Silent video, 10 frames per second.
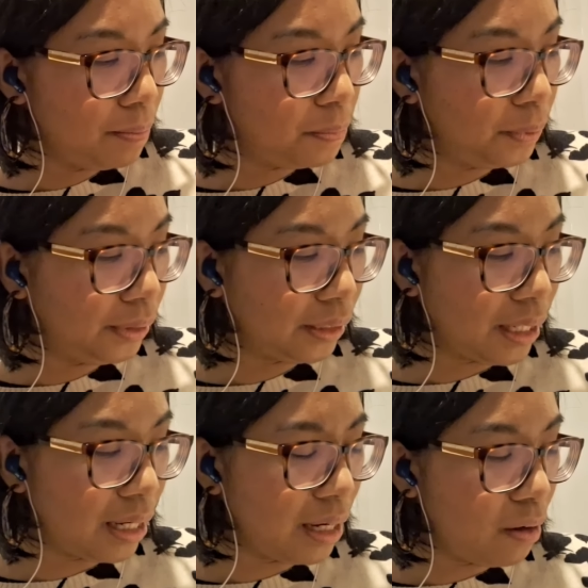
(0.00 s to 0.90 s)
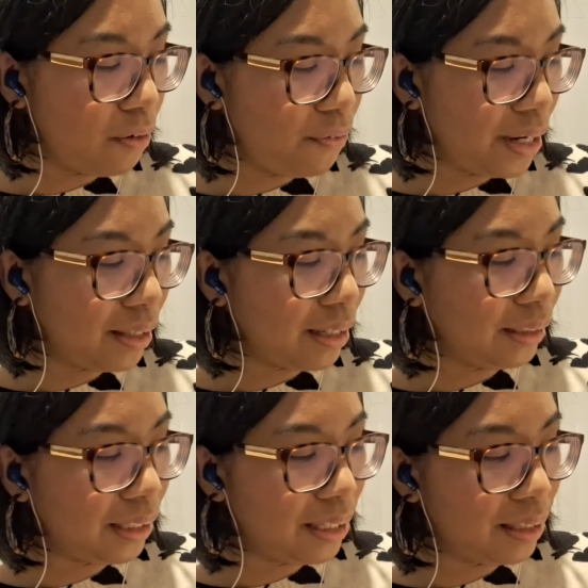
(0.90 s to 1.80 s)
Buscar
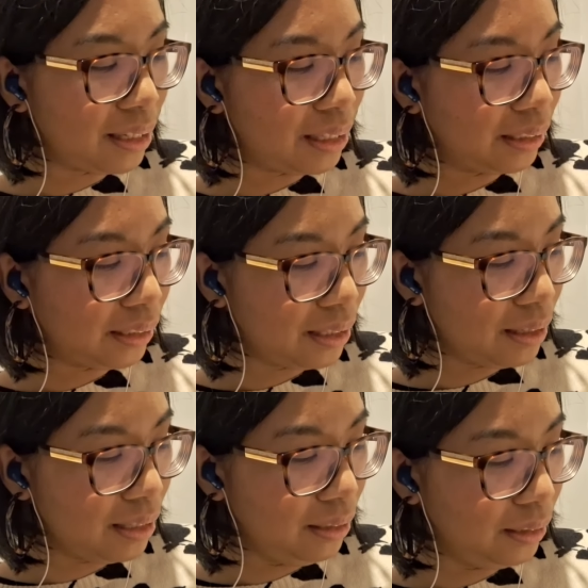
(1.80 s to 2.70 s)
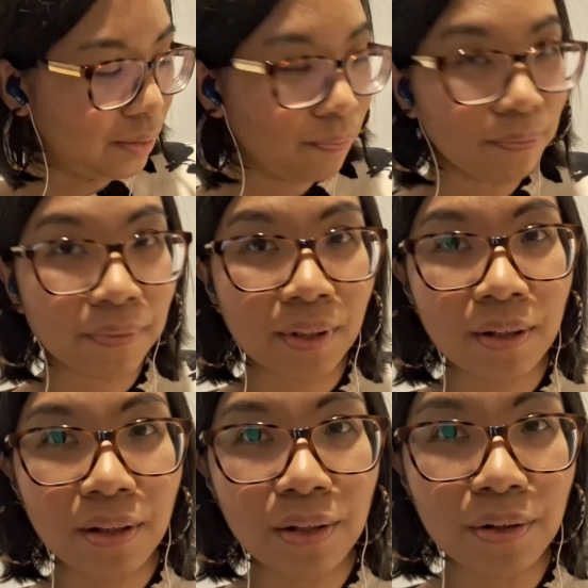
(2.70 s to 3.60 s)
ofertas interesantes.
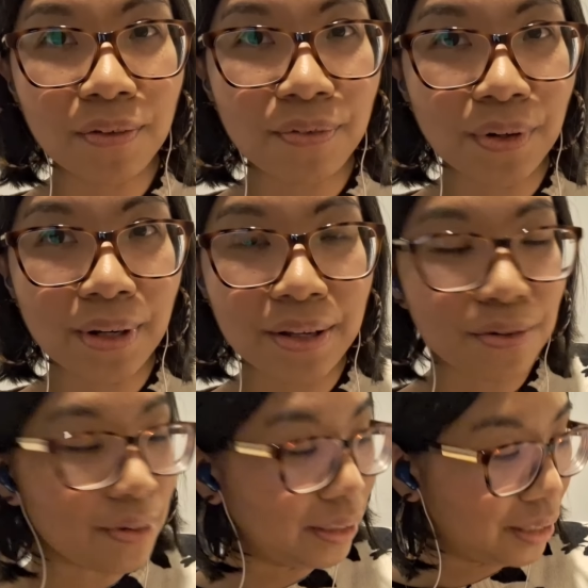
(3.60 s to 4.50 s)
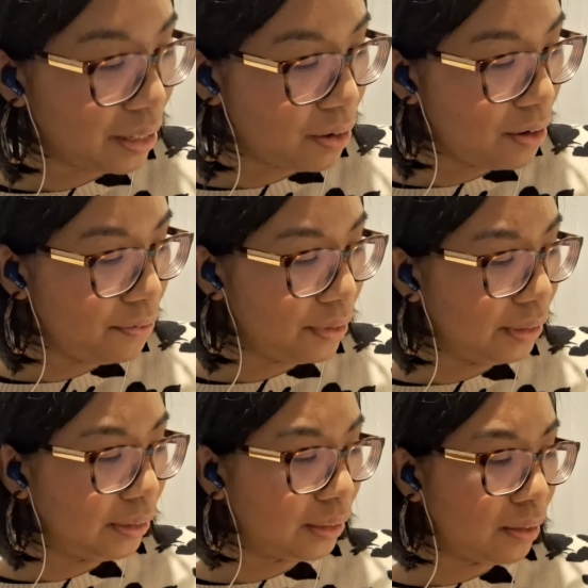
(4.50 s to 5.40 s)
Look for interesting
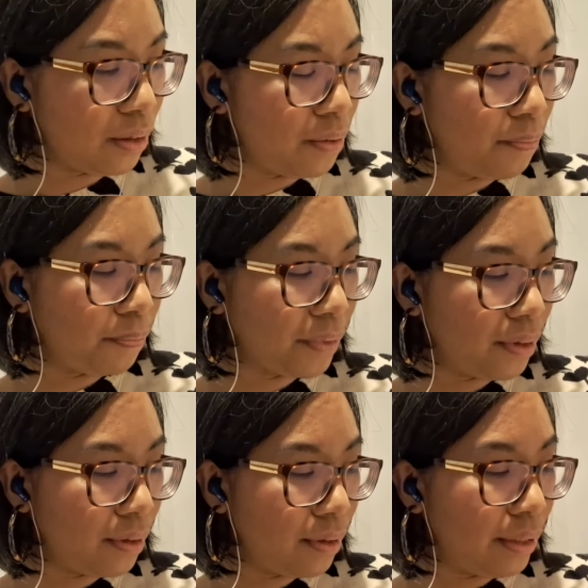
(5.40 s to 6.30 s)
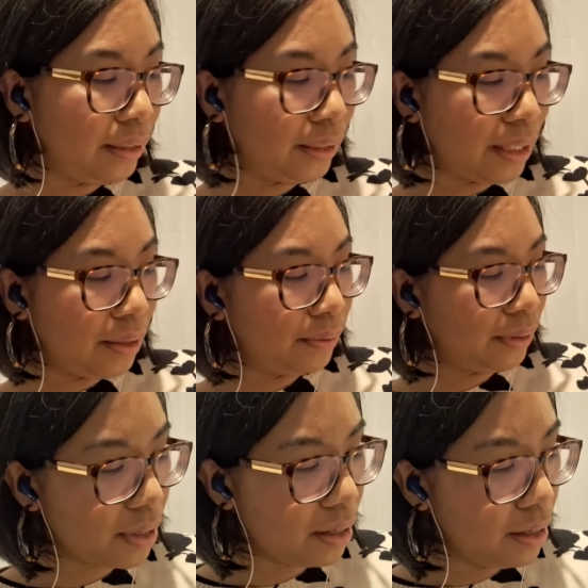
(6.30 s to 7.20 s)
offers,
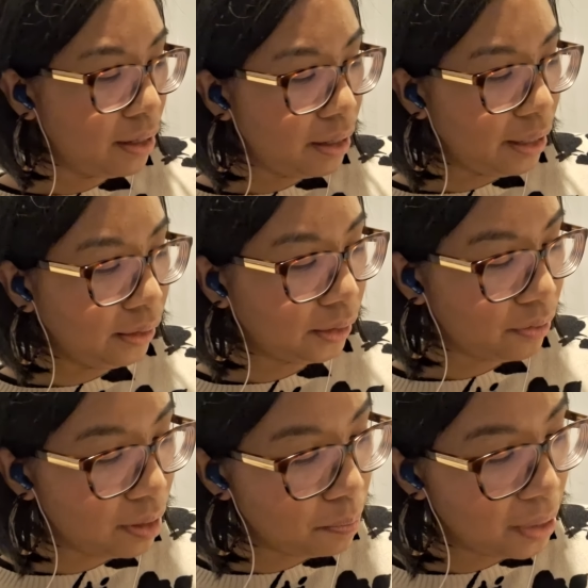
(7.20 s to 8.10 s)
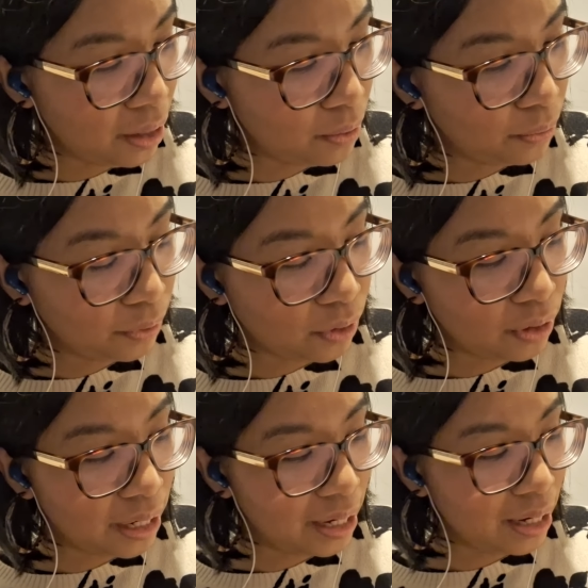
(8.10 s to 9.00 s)
discounts. Escribir un
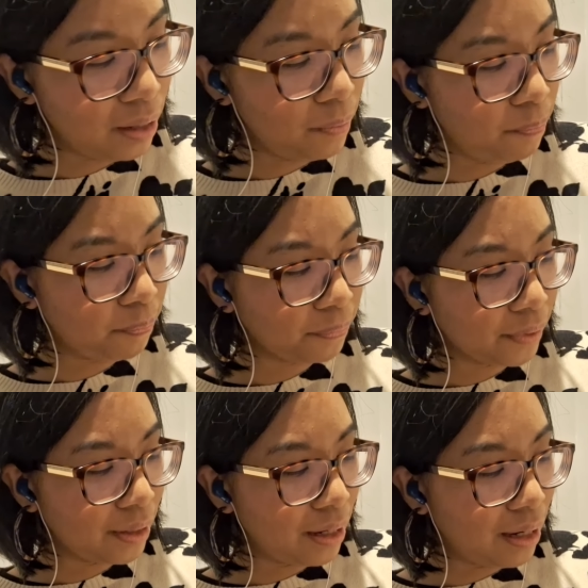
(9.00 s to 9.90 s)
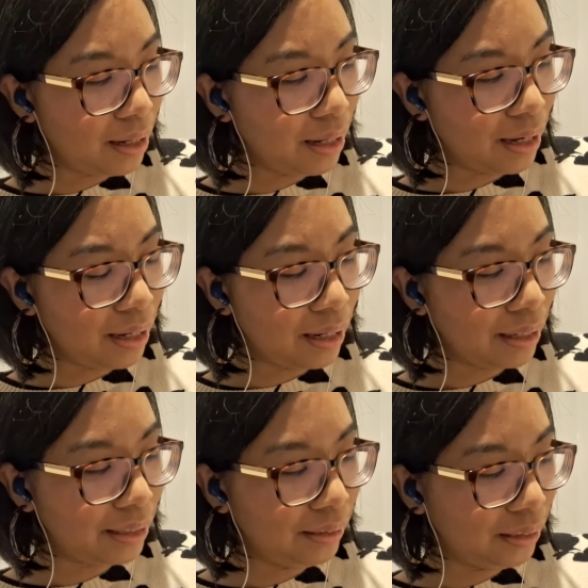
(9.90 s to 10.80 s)
correo a la
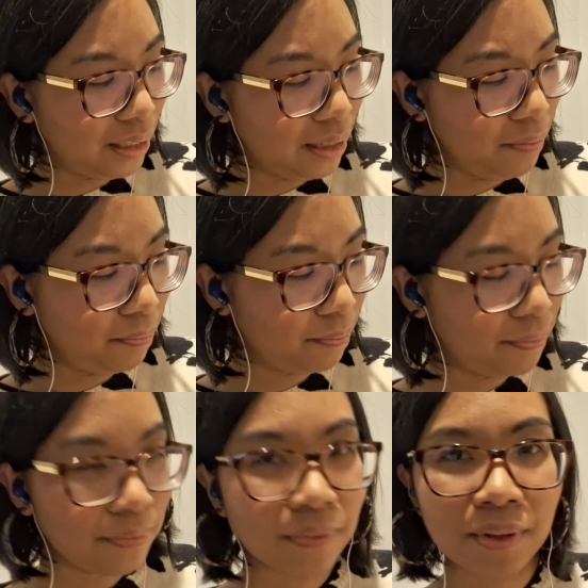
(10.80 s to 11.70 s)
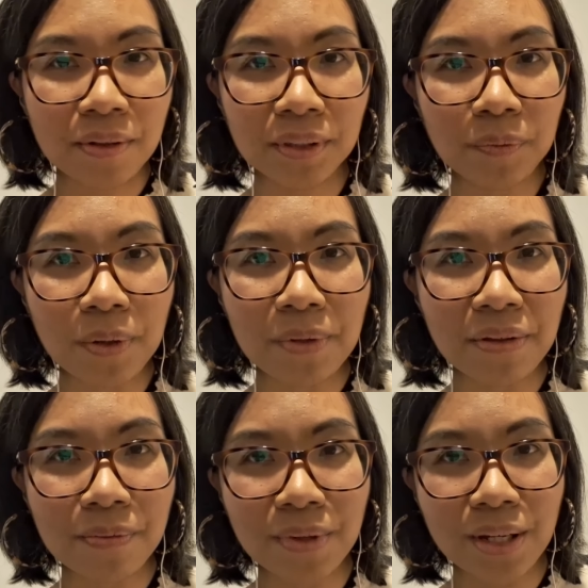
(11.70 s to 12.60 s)
agencia. It's probably
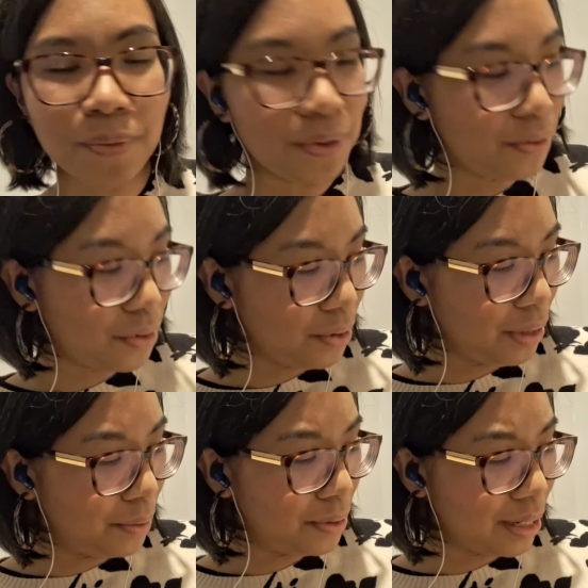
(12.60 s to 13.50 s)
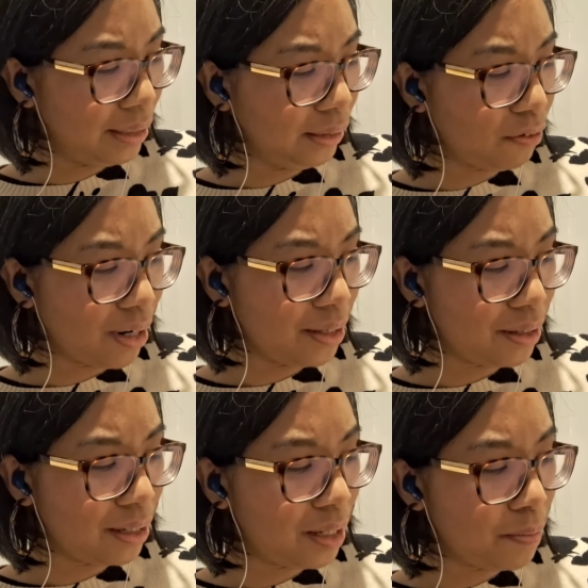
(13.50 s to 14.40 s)
something you wouldn't do nowadays. Write
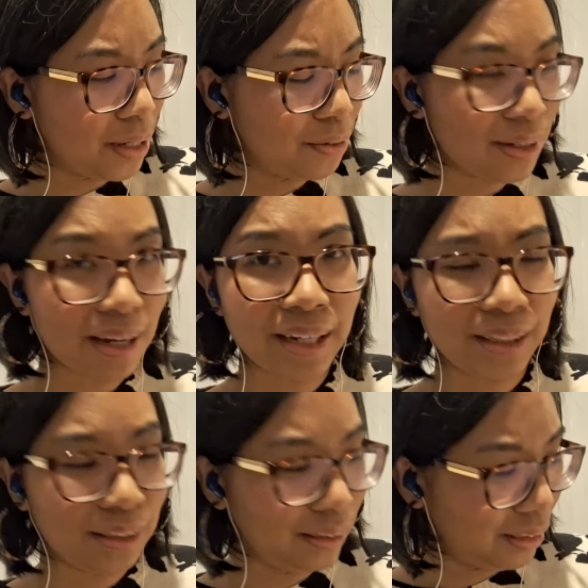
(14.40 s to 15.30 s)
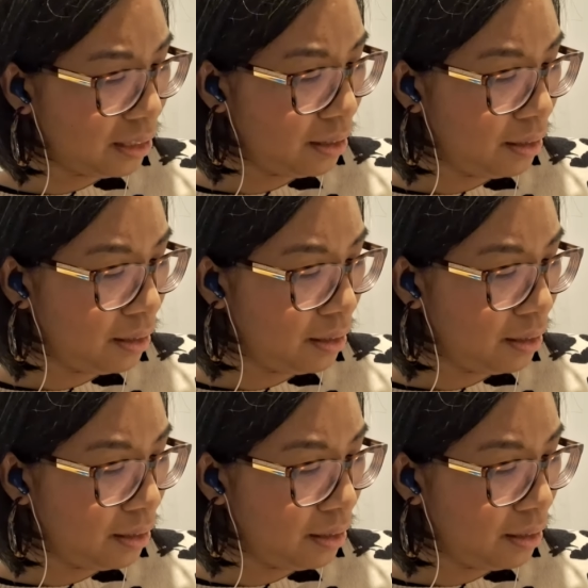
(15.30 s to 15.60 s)
an email to the agency.